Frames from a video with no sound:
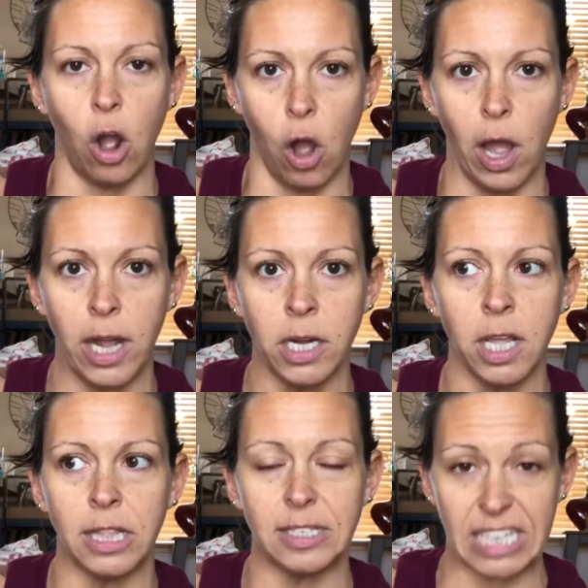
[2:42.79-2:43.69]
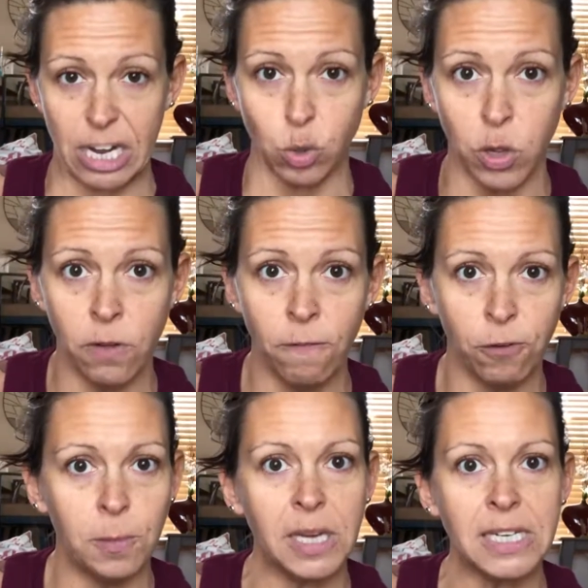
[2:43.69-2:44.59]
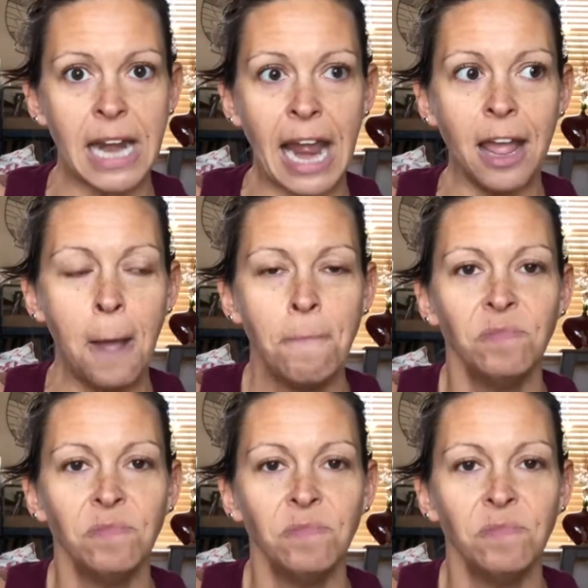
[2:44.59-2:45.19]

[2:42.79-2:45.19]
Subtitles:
on the schedule for me today,